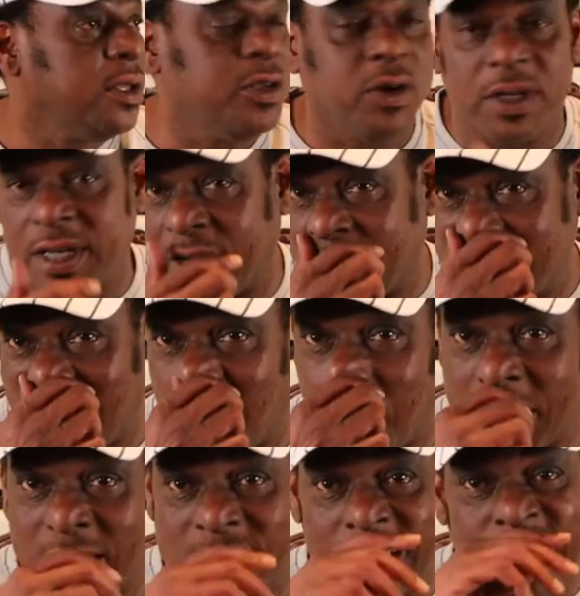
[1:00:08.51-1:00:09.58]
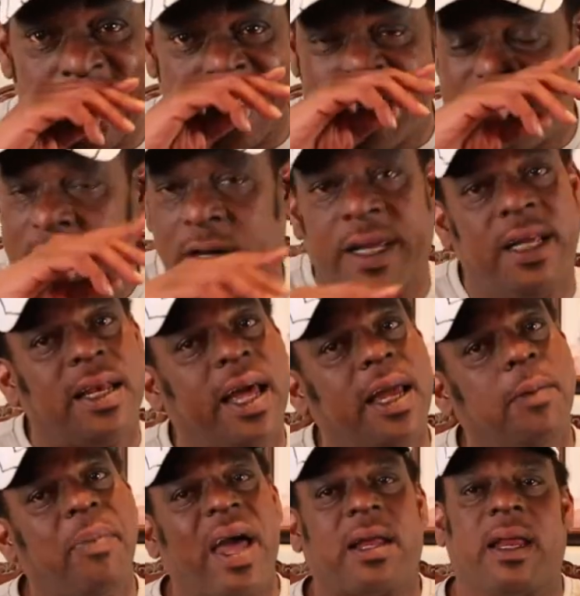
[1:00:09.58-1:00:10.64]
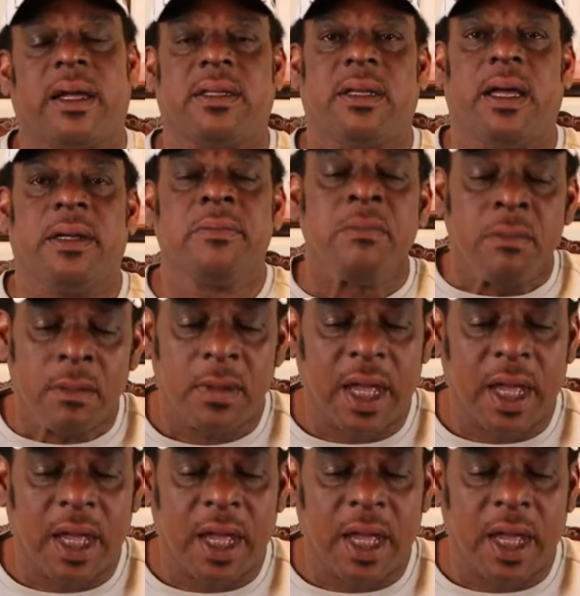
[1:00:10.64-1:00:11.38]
you would never know it because he just chill. He laid back like that.